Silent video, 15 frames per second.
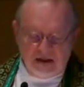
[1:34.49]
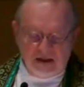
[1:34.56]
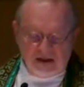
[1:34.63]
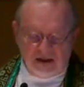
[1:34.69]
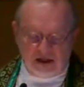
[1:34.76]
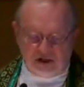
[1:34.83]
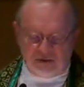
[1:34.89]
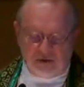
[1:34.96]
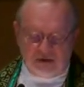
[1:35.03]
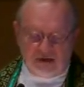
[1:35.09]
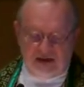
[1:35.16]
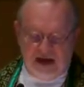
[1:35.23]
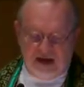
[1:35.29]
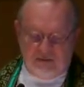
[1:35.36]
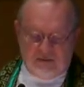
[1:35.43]
This will
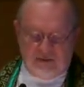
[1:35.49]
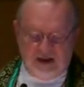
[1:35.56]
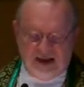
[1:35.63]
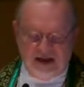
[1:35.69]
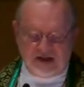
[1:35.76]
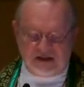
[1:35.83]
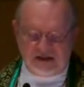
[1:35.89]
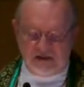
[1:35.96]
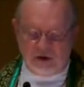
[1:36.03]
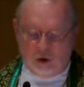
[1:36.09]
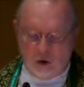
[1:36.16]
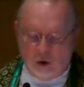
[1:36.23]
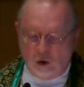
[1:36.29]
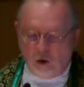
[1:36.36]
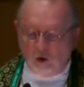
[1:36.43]
take place in the
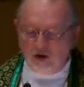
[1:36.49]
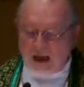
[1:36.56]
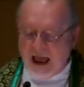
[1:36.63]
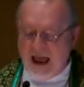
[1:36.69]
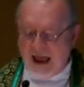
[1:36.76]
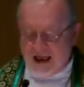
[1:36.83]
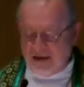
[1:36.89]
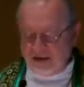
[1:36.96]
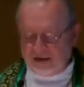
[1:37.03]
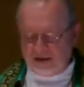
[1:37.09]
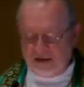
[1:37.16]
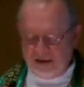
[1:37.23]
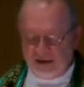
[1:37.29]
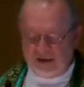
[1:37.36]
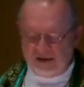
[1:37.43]
whole land,
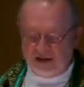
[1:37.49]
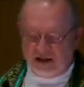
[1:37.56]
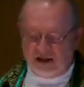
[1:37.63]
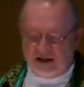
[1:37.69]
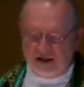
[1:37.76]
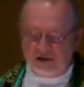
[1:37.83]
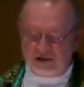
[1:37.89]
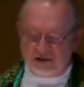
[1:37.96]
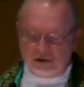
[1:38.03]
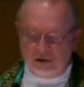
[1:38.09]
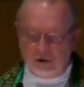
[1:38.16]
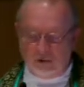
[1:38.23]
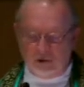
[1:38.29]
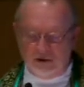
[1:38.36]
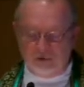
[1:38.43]
declares the
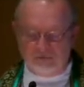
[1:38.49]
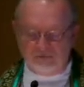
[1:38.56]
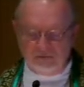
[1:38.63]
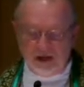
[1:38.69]
Lord.